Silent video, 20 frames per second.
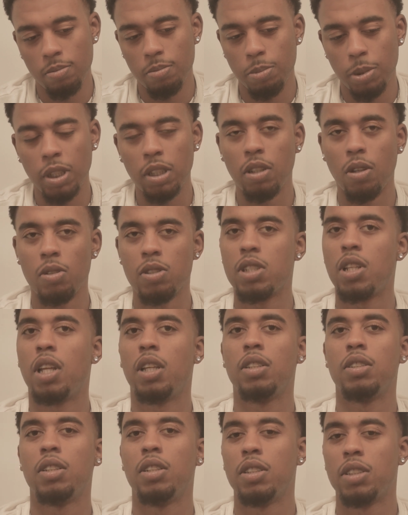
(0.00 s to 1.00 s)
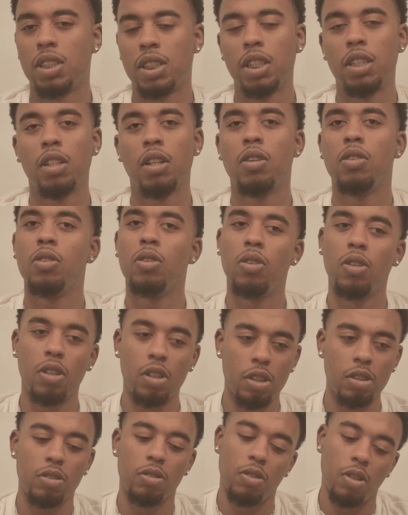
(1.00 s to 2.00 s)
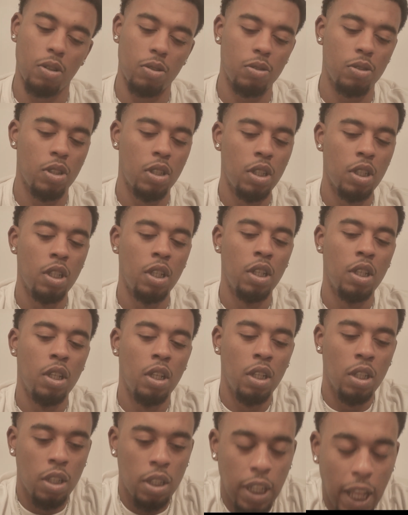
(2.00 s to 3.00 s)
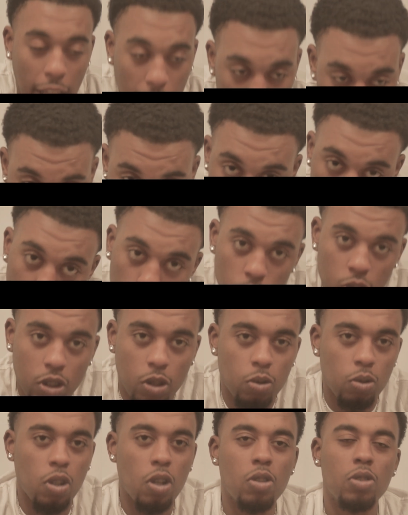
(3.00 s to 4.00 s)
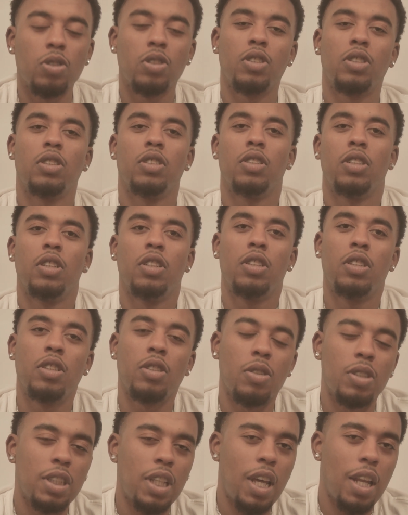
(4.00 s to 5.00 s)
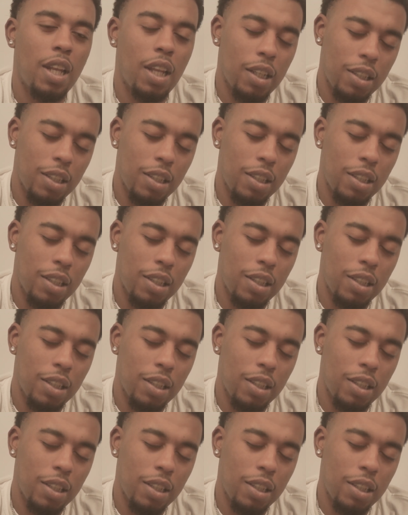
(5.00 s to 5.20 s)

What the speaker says: P note is like a C note or the actual musical notes. So it's kind of